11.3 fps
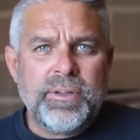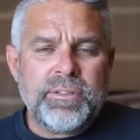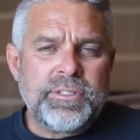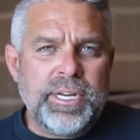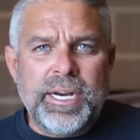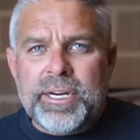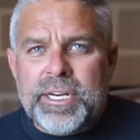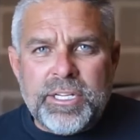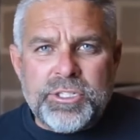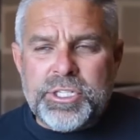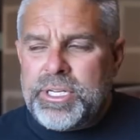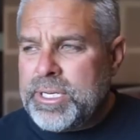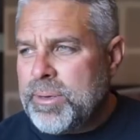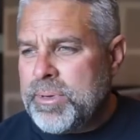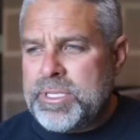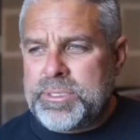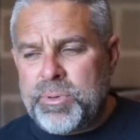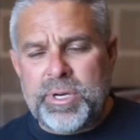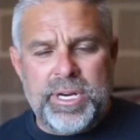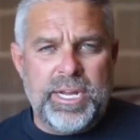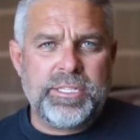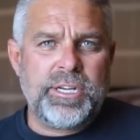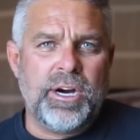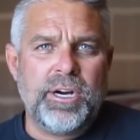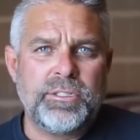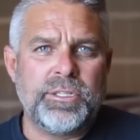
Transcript: It's got air conditioning. I mean, it's a pretty nice car.